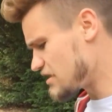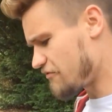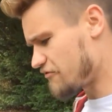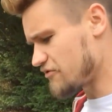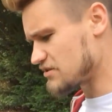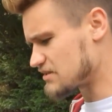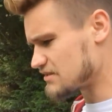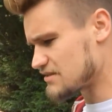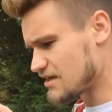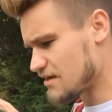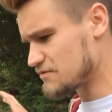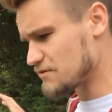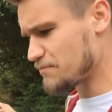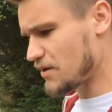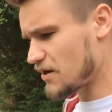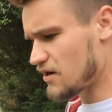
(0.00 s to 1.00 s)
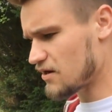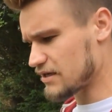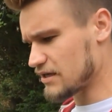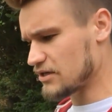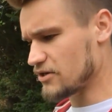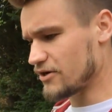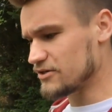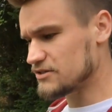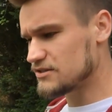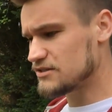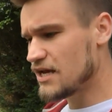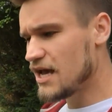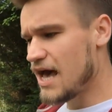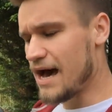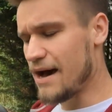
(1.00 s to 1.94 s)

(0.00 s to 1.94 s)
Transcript: difference in terms of parking costs.